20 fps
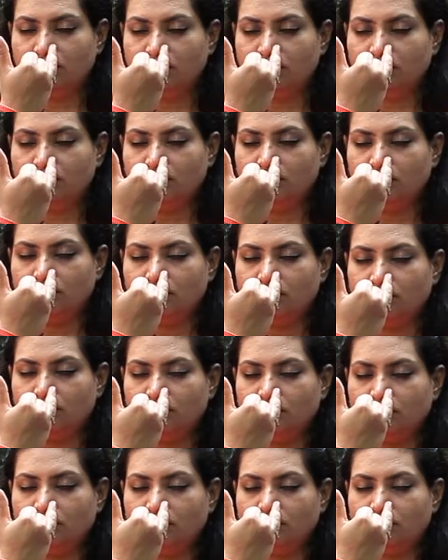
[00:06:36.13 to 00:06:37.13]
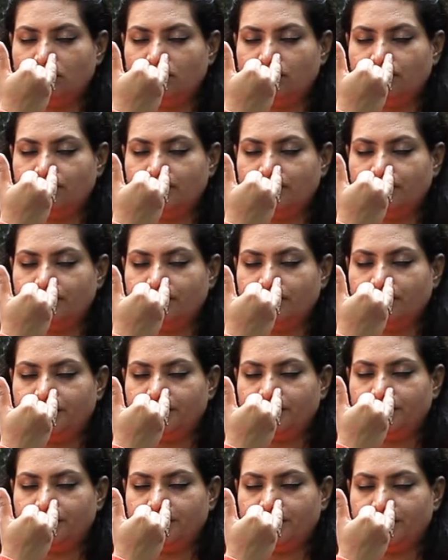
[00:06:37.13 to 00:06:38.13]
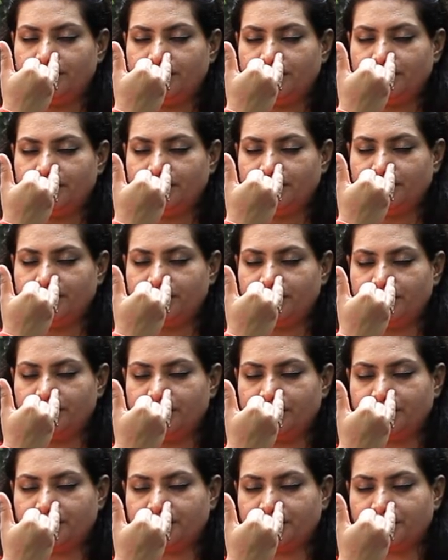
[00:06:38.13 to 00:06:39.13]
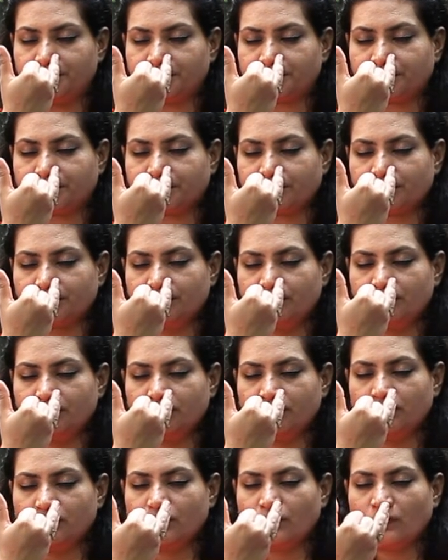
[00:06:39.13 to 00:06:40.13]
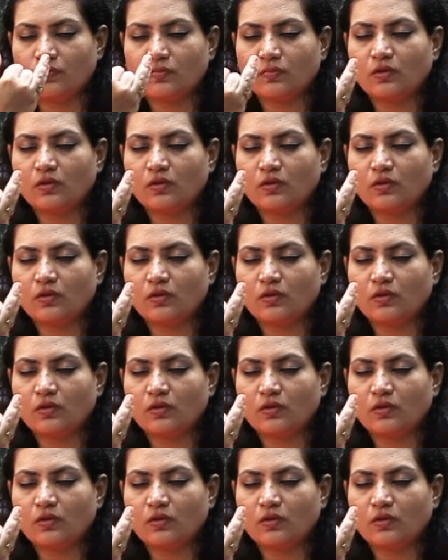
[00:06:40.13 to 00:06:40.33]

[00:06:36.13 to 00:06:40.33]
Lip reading: Nobody speaks.